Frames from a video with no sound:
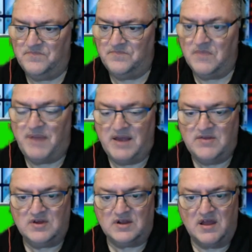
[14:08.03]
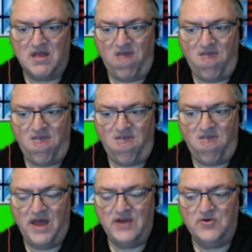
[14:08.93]
basically,
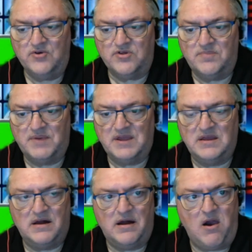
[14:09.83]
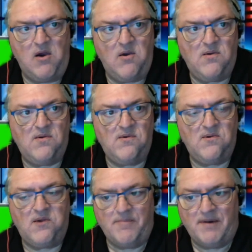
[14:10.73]
in order to be
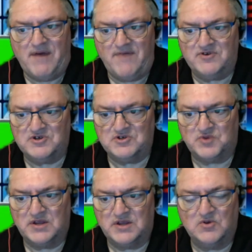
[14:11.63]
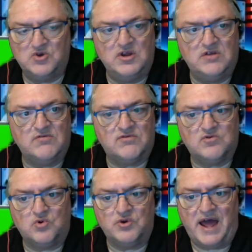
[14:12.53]
above average this week, you need to have
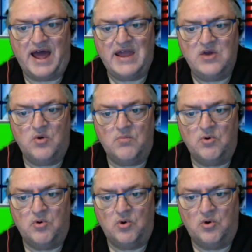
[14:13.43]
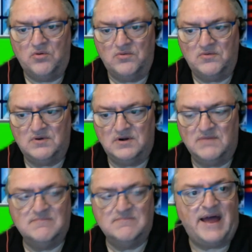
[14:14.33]
scored 8 or more.
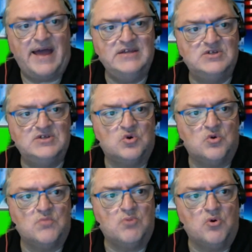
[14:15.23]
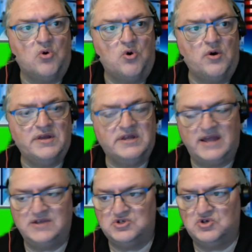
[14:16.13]
8 or more
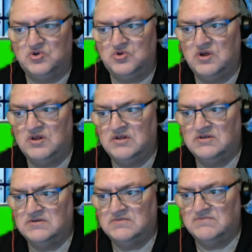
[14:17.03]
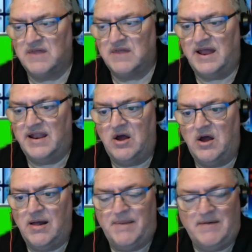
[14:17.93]
gets you an
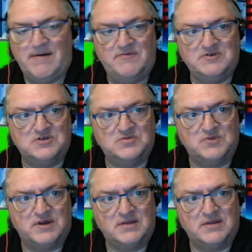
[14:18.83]
above average this week.